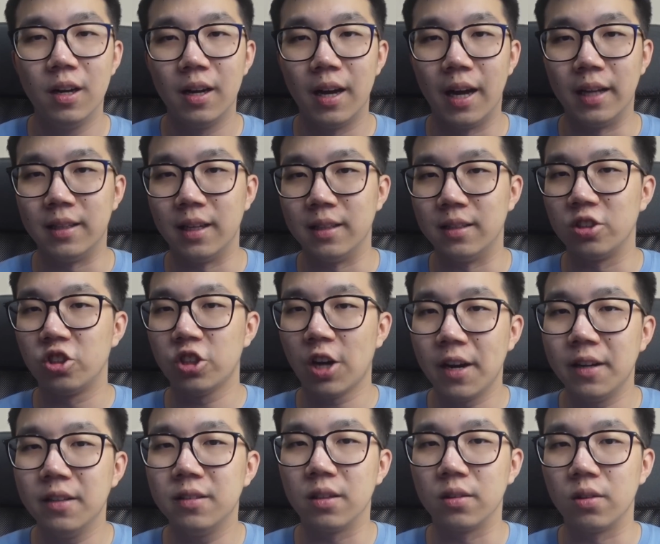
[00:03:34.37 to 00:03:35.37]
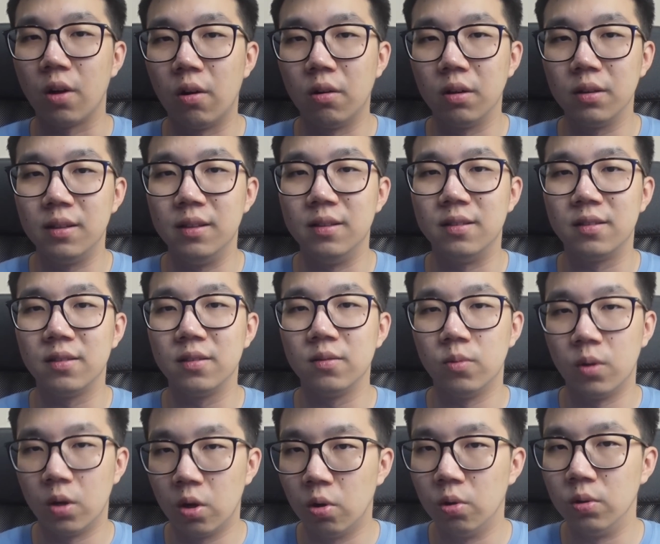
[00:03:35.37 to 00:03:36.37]
and that the Chinese authorities
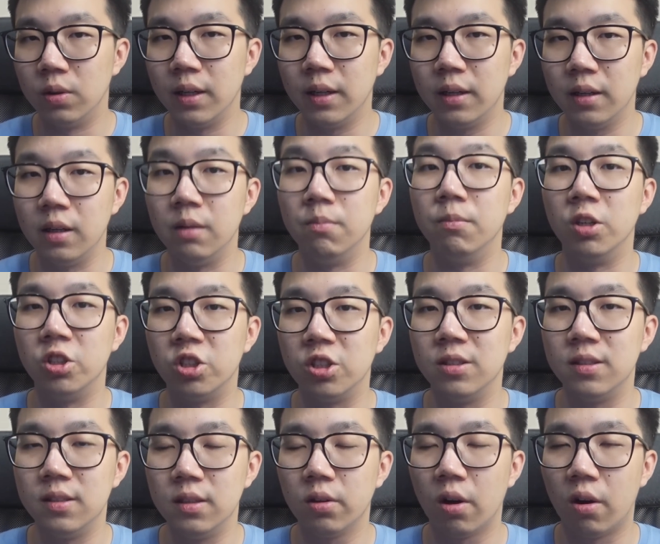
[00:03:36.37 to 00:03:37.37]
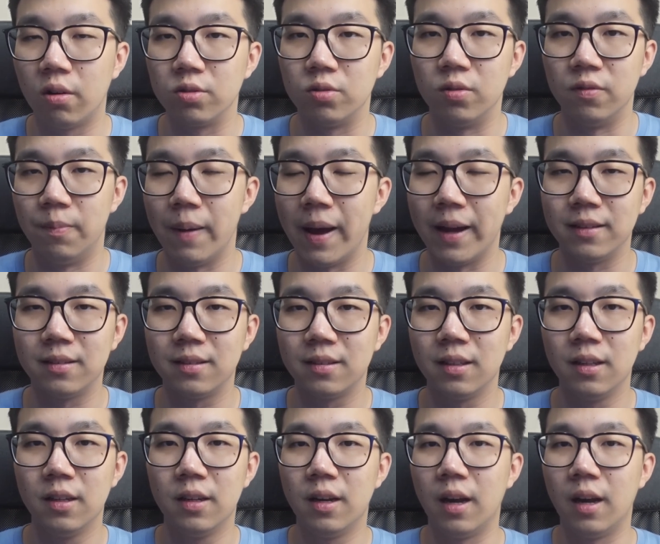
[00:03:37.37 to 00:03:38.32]
were holding emergency talks with banks.